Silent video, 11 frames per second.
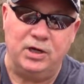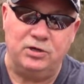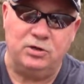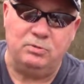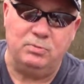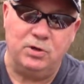
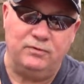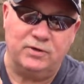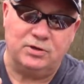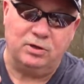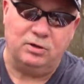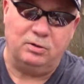move
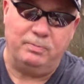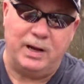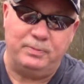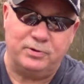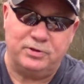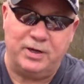this little
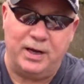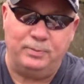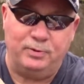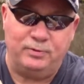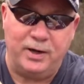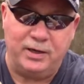bobber
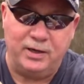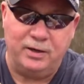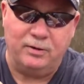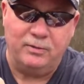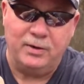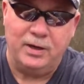stopper right
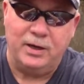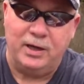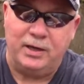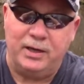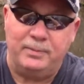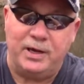here.
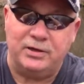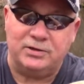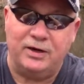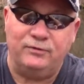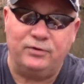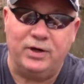And they make
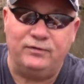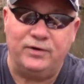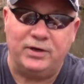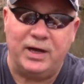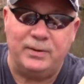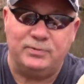several
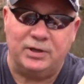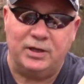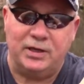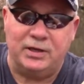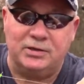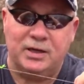different types of
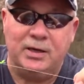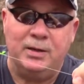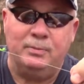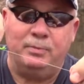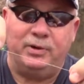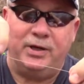these,
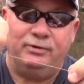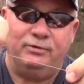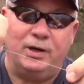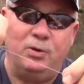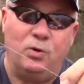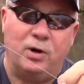but they
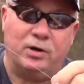really work